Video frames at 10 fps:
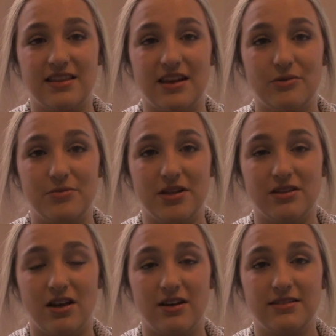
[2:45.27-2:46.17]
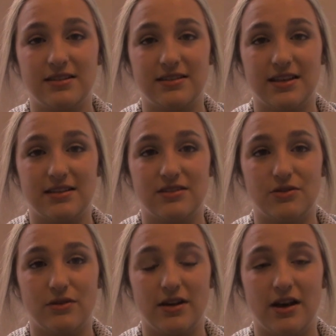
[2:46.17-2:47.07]
that would be a long success
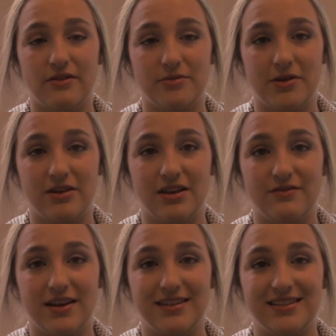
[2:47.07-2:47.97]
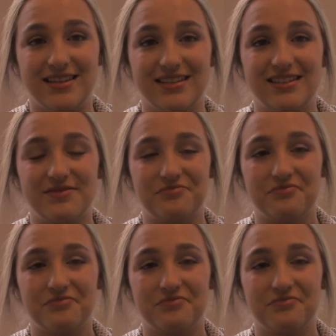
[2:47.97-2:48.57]
story of American vaccines.